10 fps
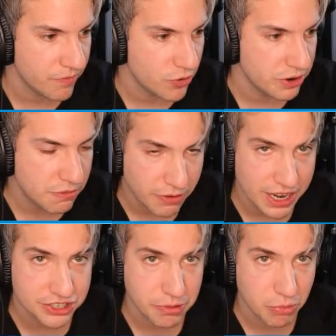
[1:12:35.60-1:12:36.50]

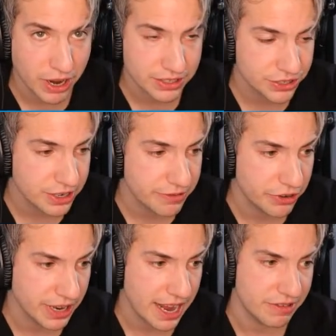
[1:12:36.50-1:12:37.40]
refresh your browser if
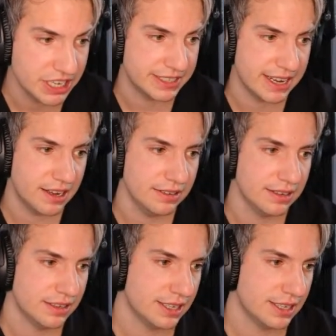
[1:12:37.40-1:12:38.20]
you don't have any sound.